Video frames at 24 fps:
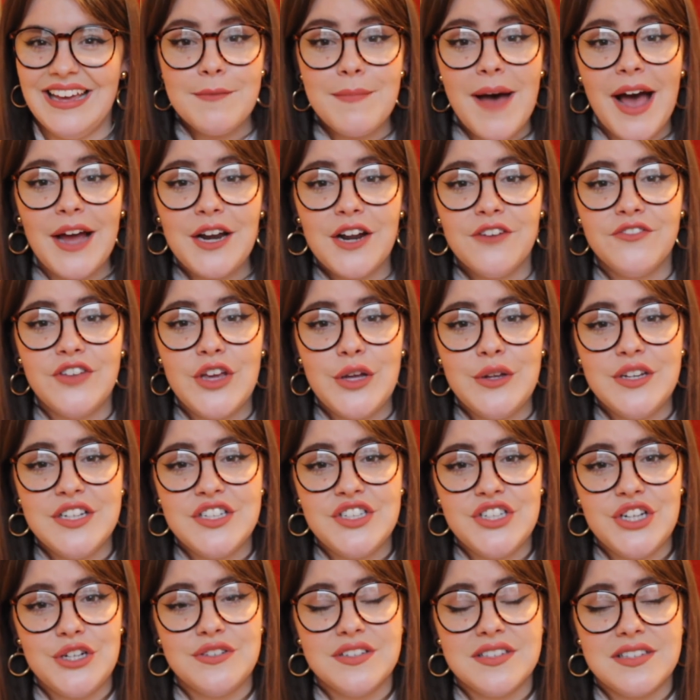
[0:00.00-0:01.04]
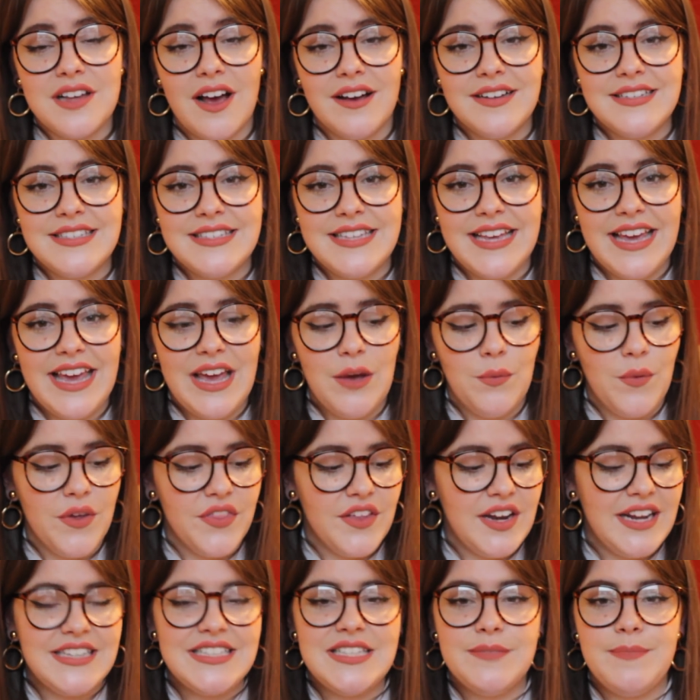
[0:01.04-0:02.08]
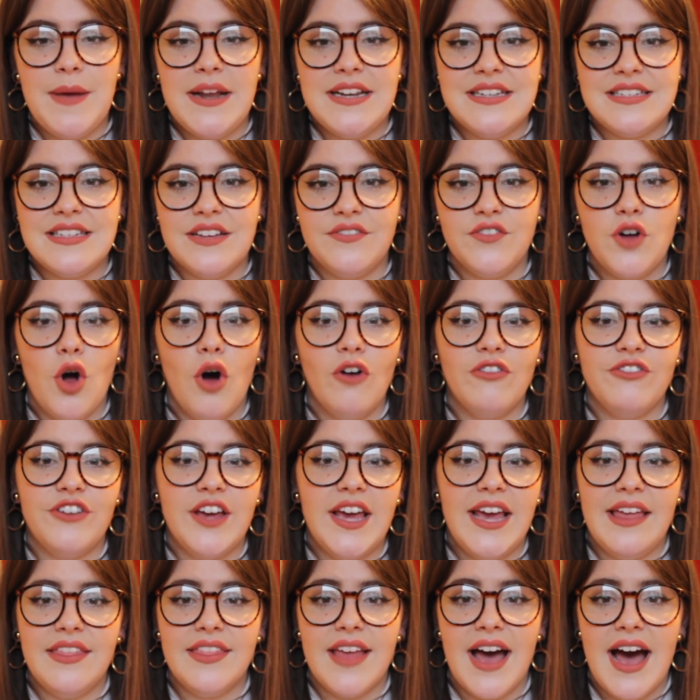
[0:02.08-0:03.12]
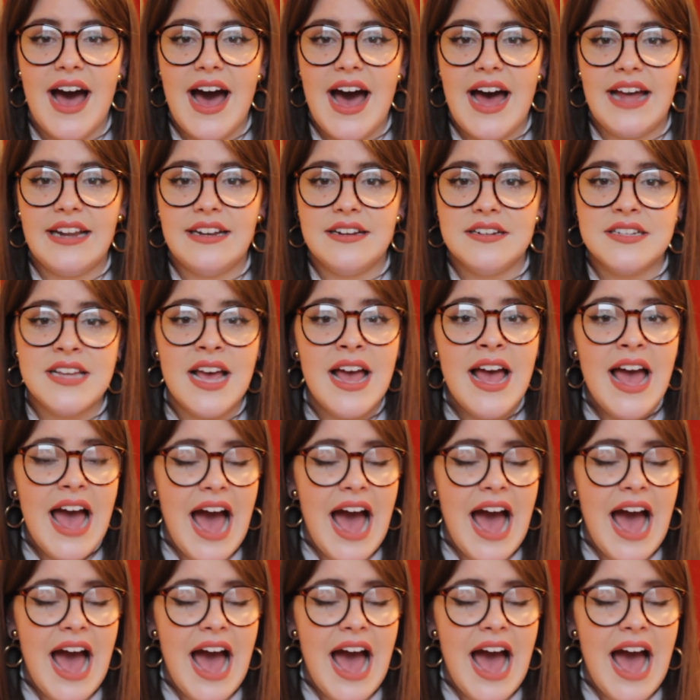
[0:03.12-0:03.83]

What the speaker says: The amount of uni students I see with an expensive coffee in their hand,